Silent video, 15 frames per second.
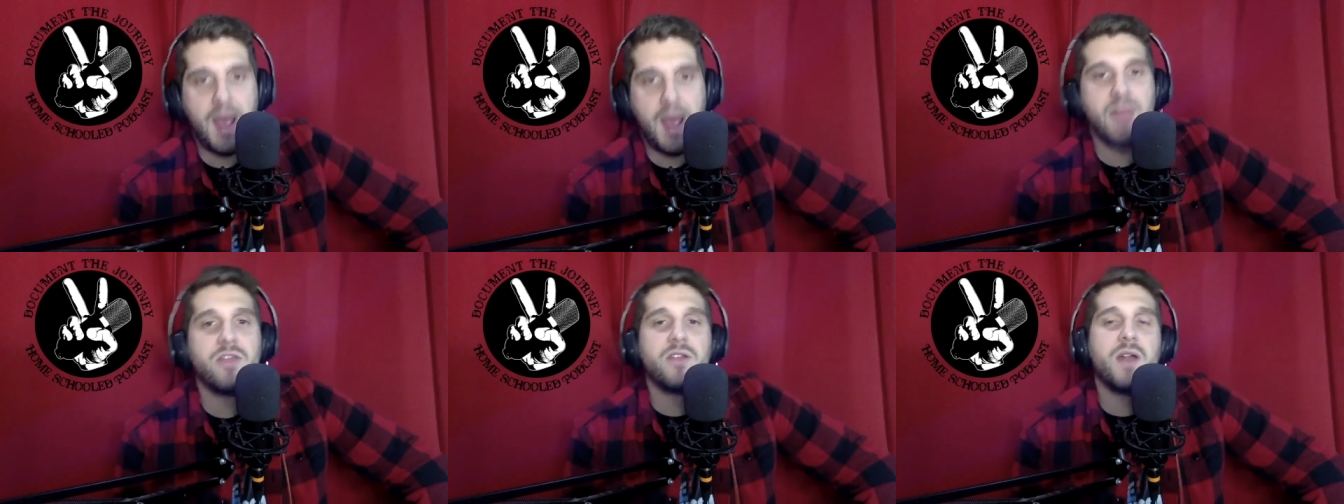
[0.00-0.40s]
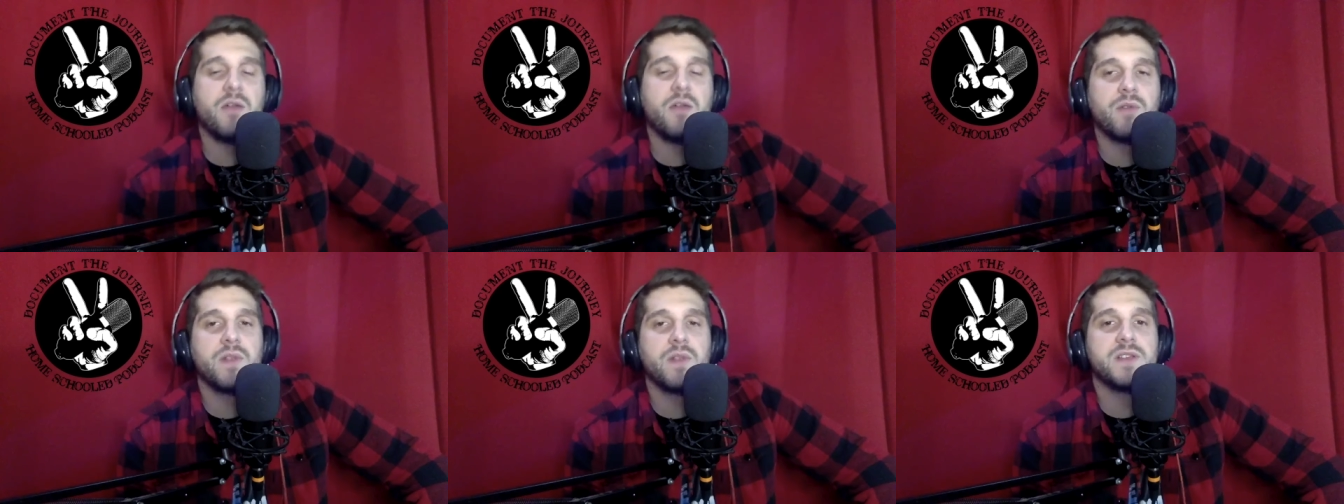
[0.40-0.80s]
And they're
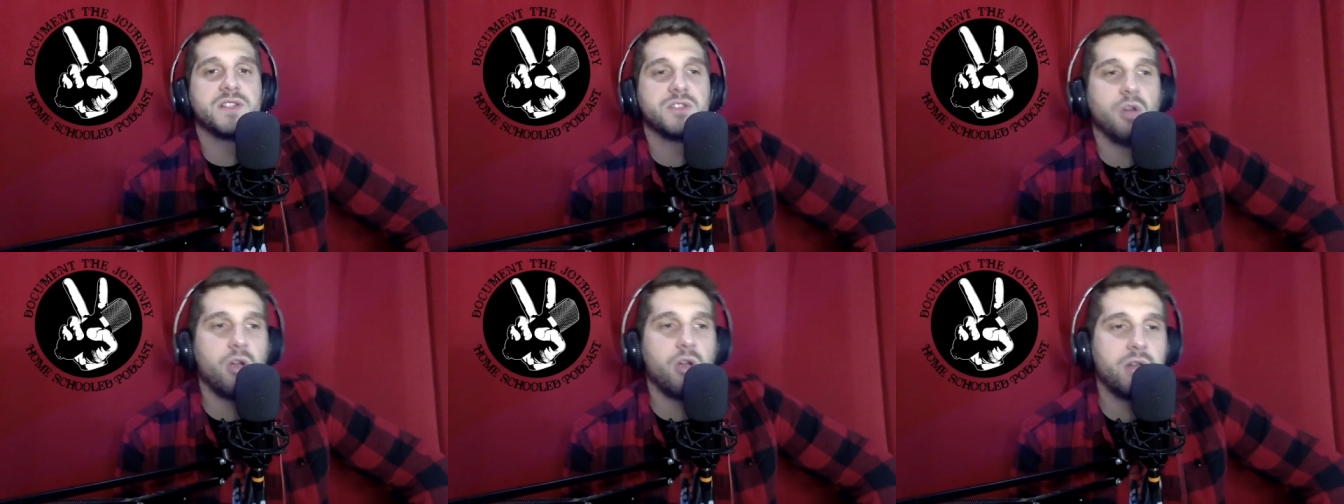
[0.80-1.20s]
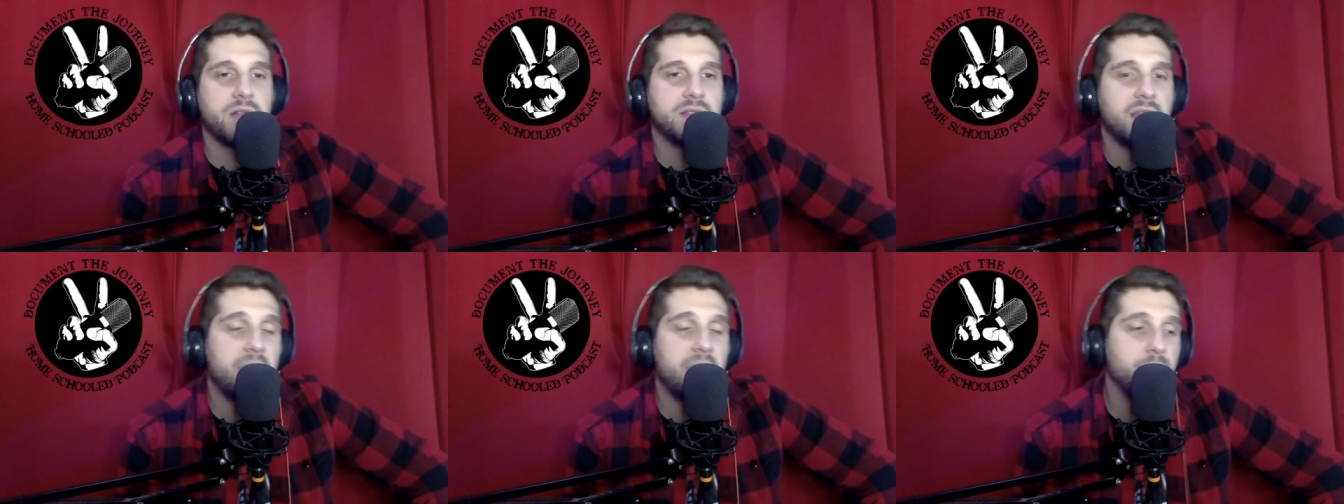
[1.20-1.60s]
not really
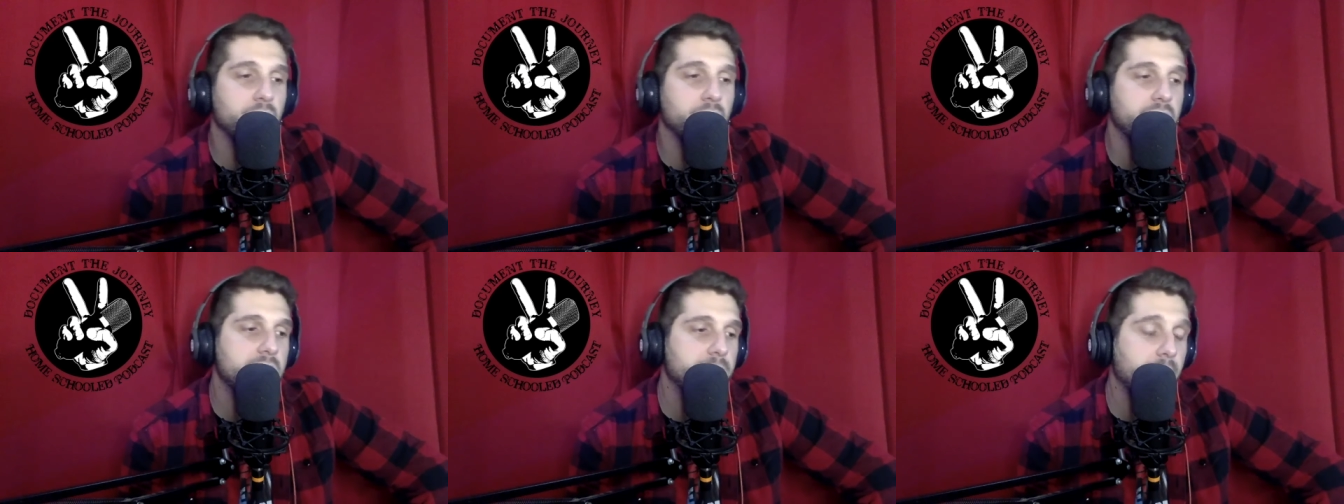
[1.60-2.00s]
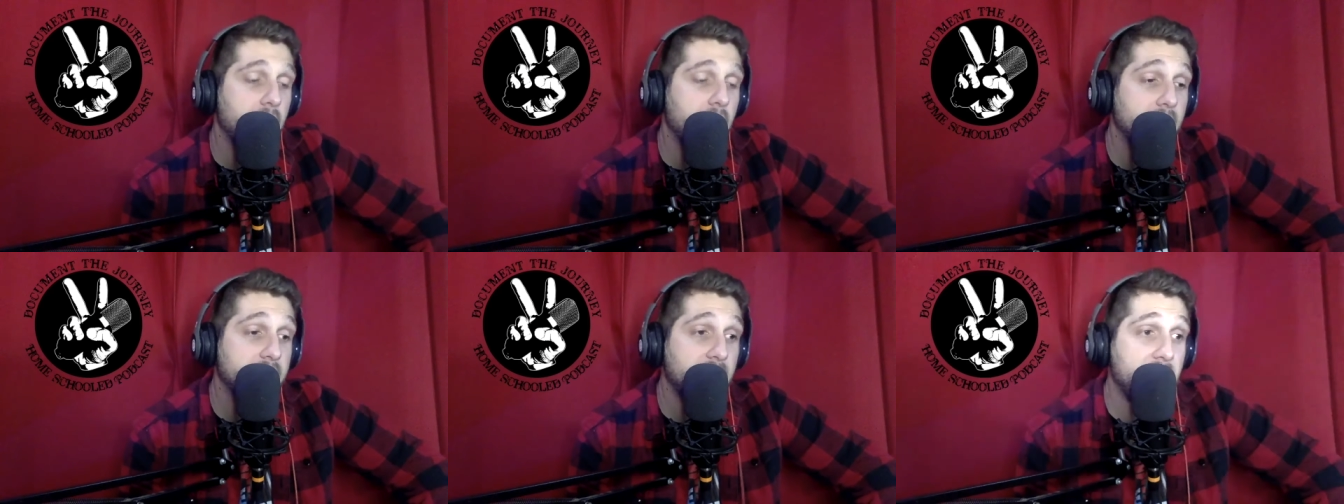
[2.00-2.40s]
starting table read
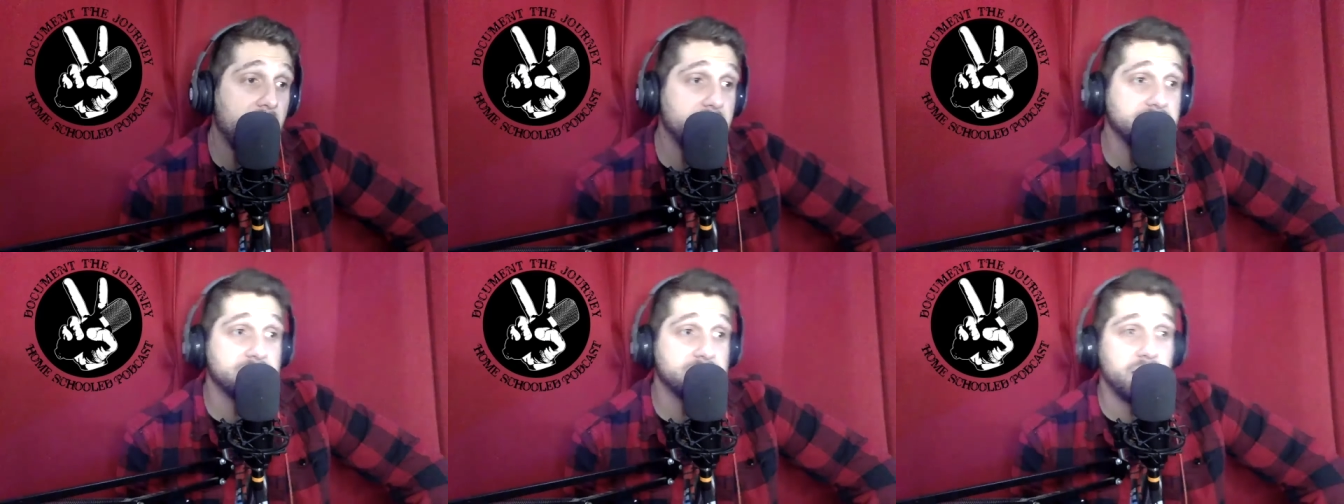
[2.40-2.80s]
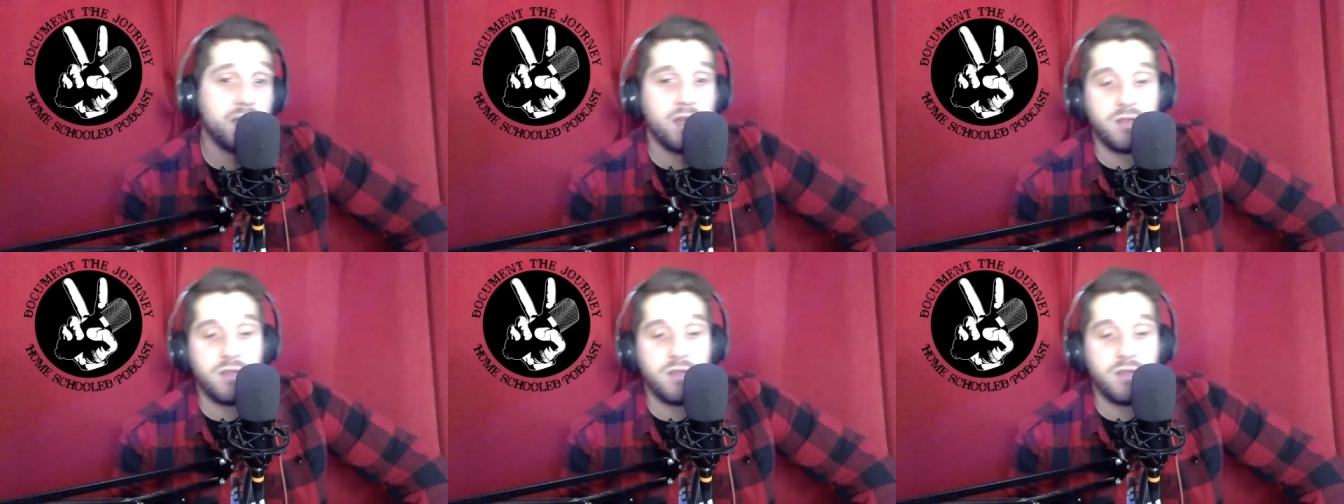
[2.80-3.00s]
podcasts.